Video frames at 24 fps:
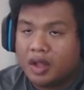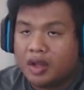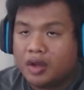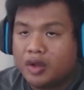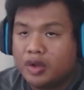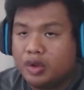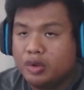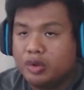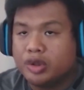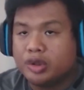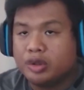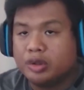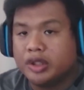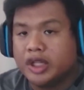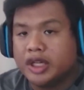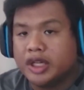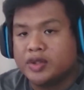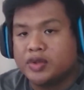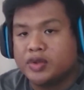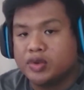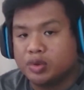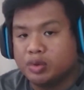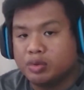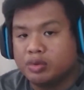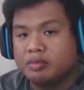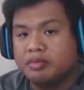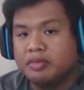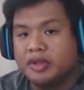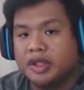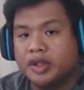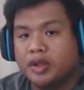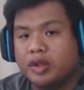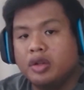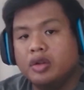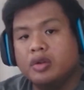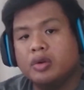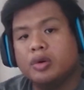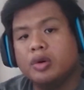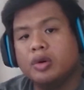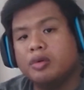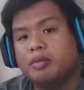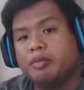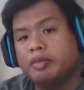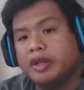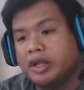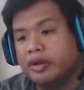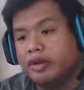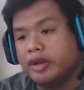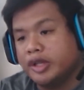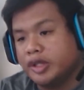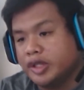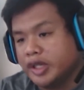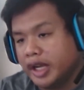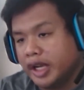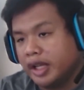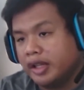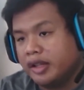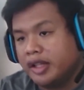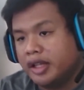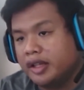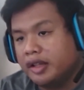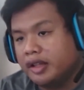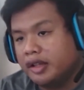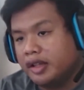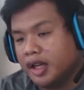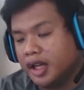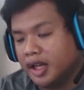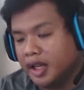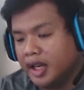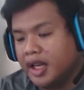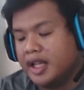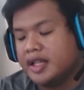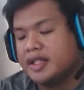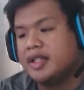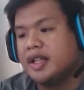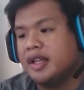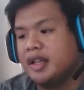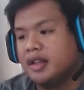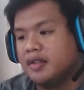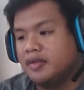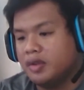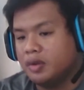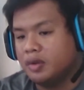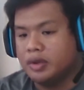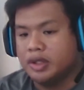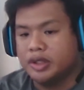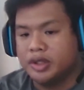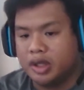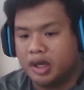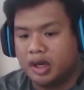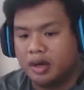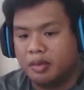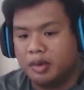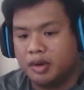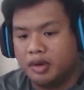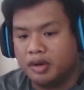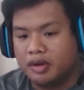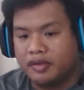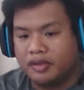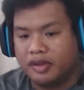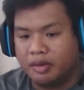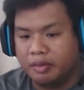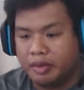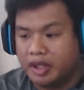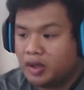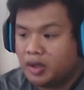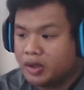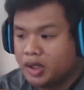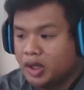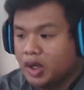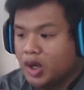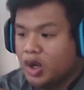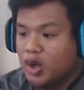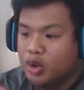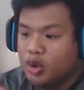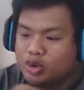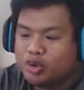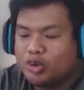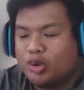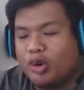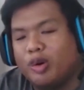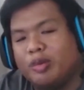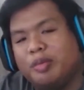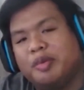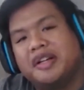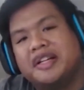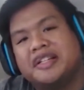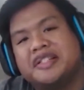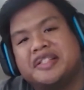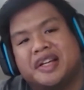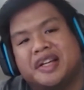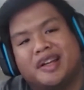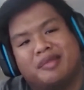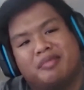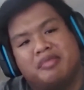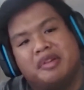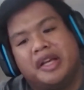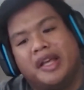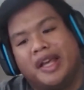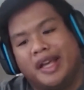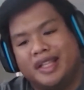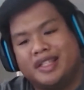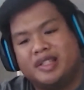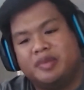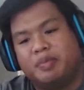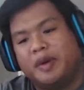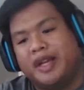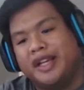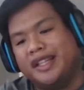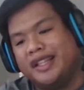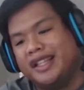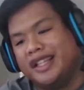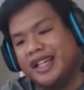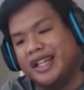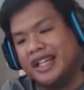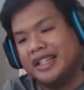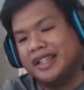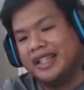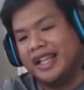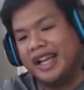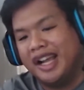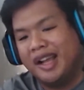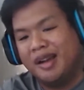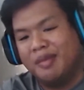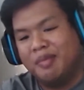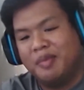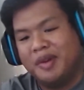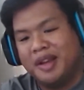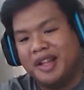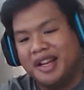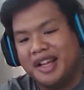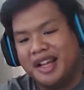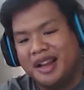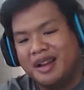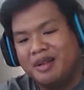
you should assume that you will be rejected unless they give you a job offer because sobrang sakit mag-expect na tanggap ka na.